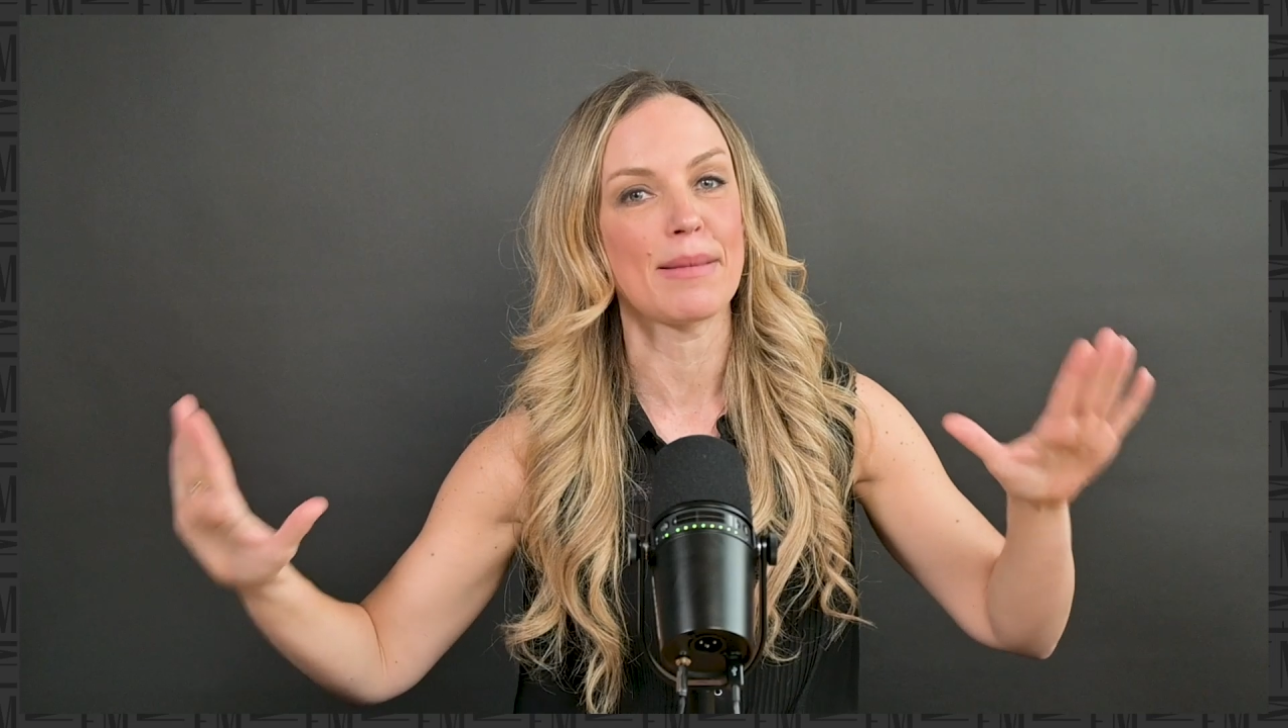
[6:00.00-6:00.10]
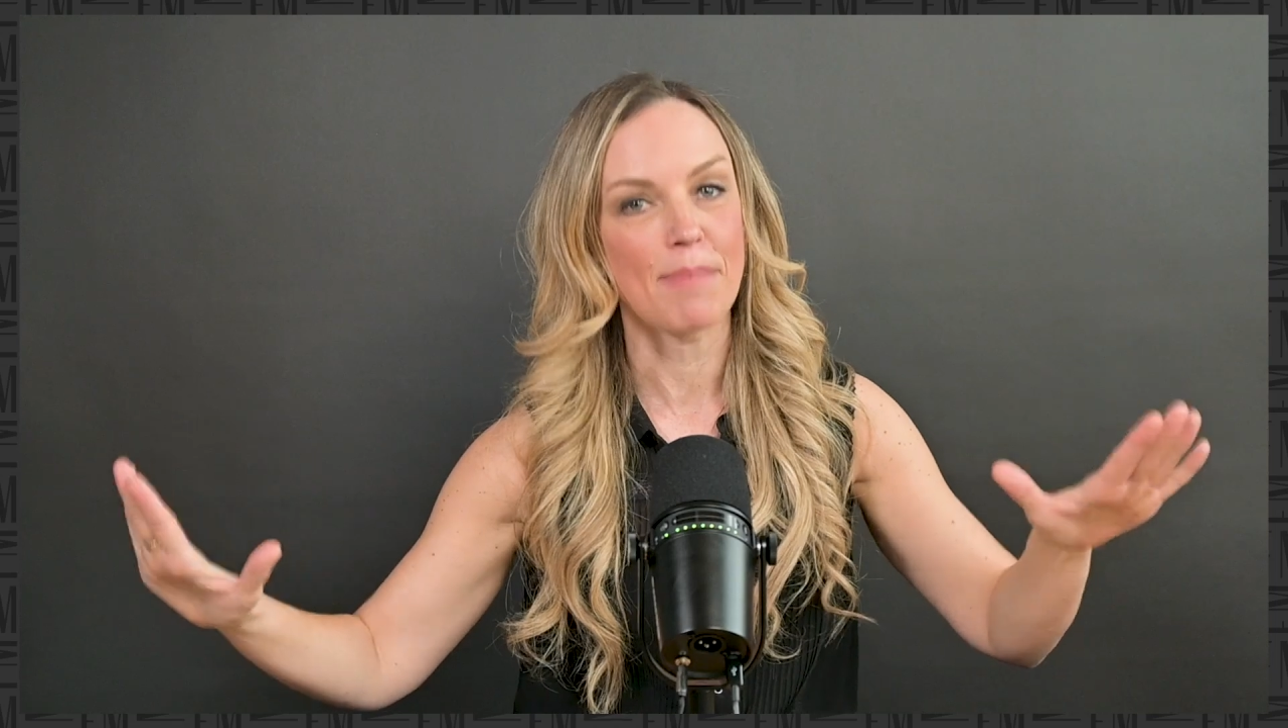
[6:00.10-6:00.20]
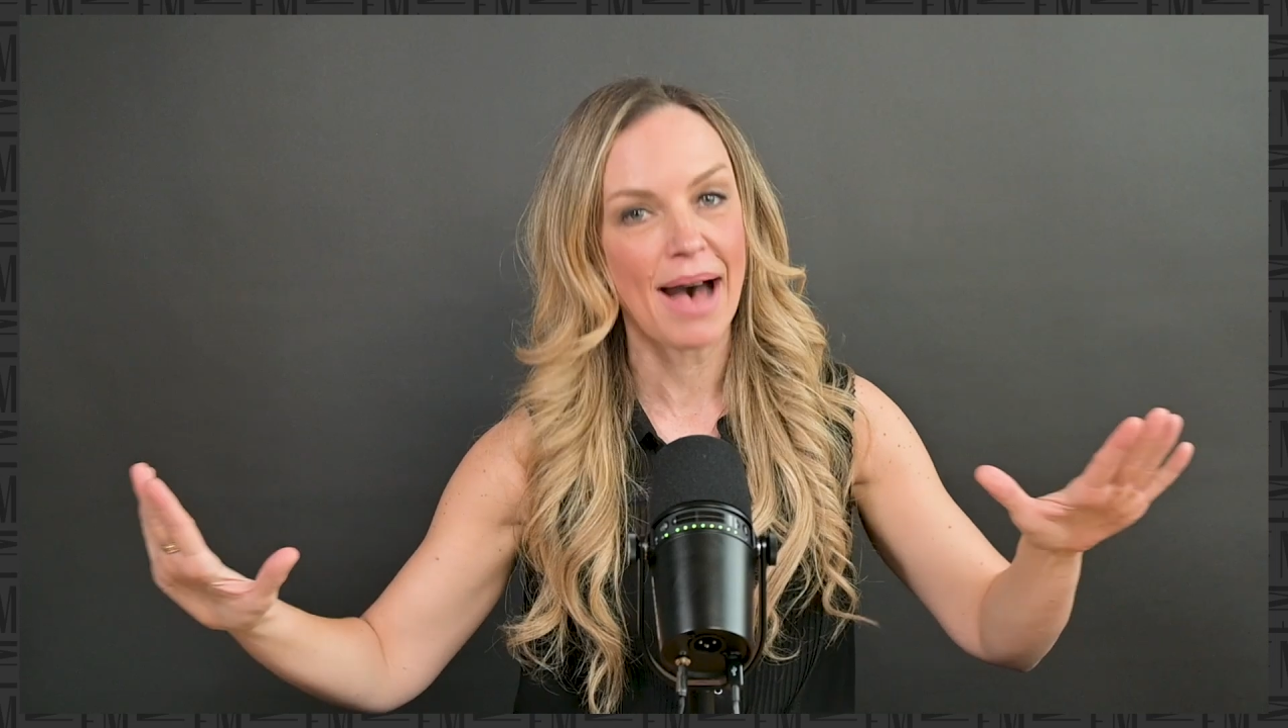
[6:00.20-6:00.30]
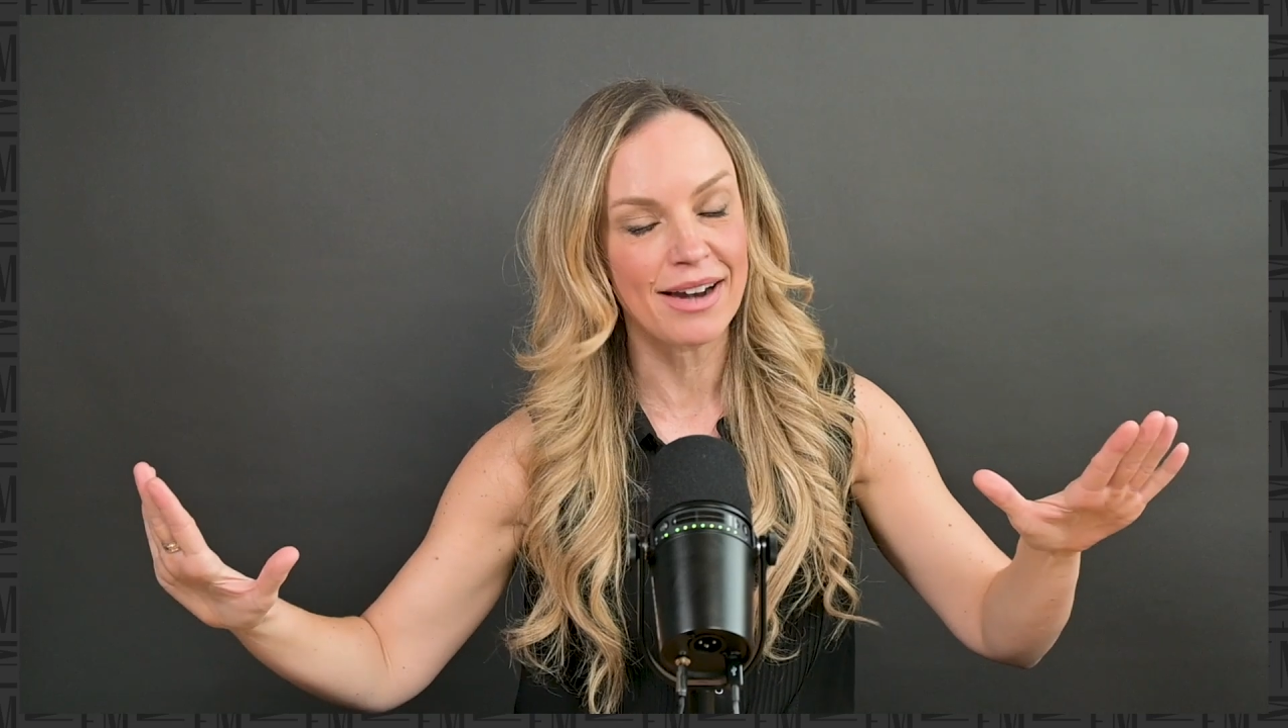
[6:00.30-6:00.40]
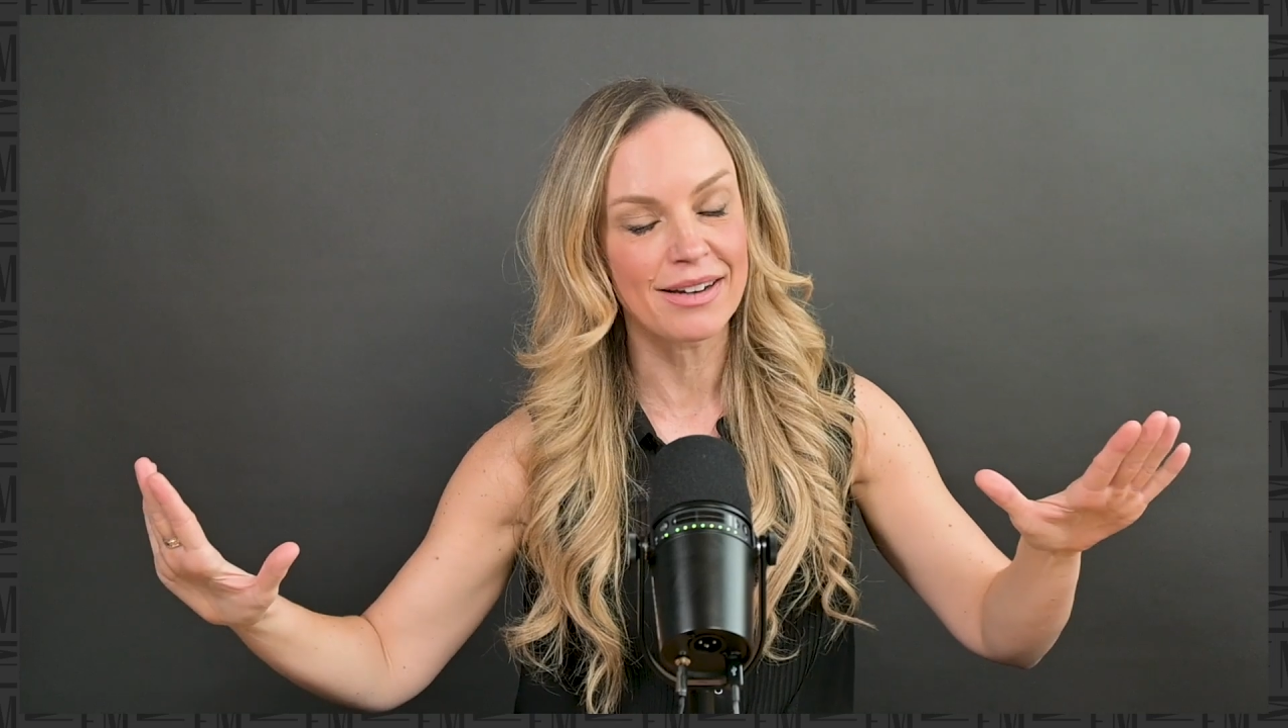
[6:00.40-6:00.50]
the
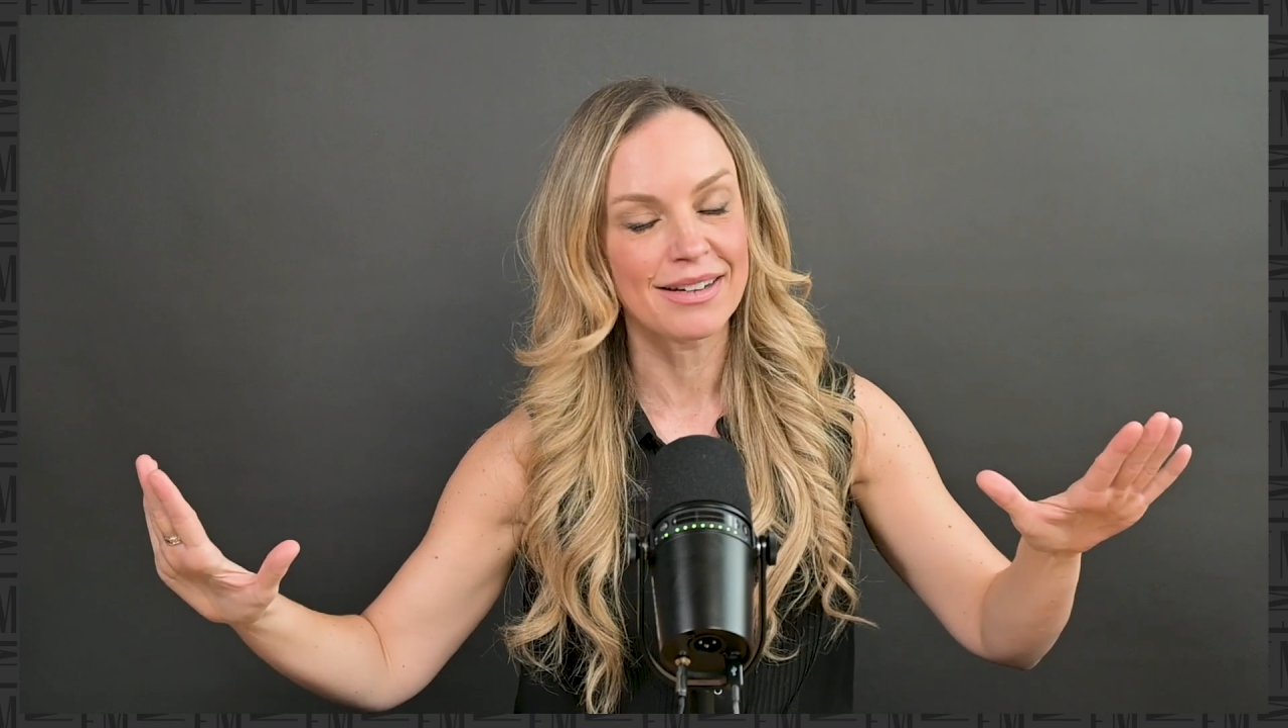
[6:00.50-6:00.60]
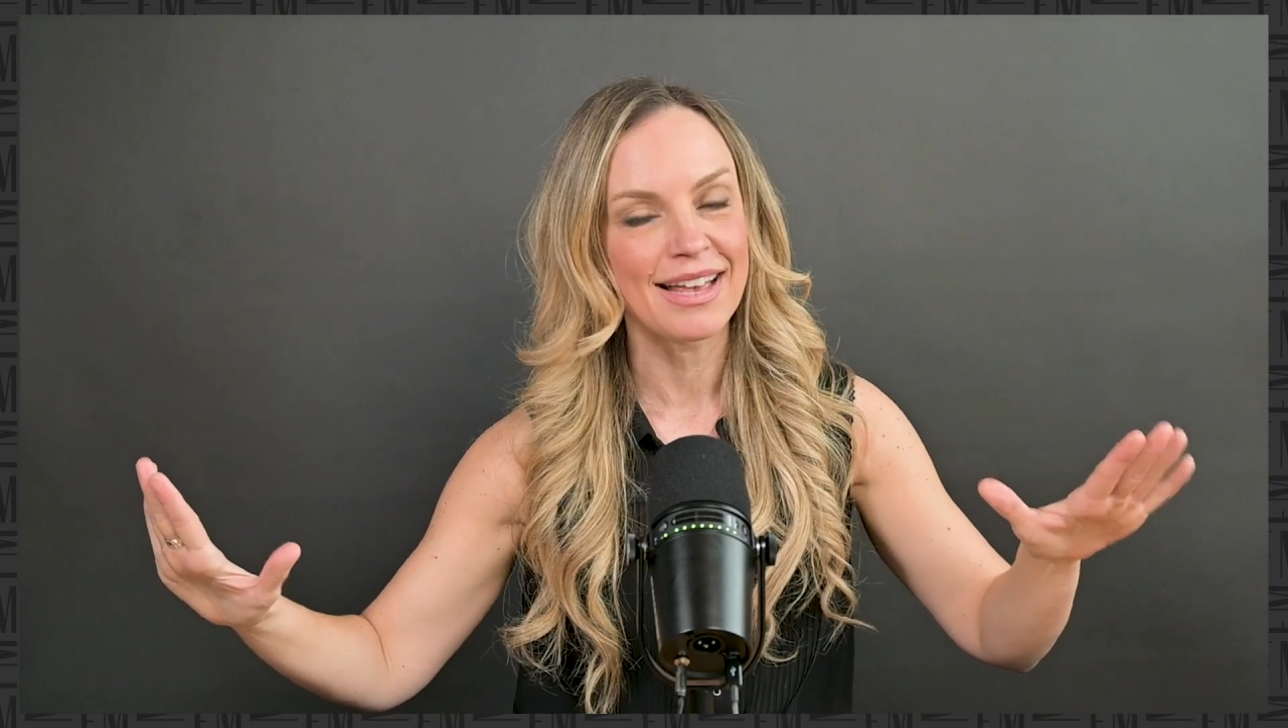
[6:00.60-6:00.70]
buyer.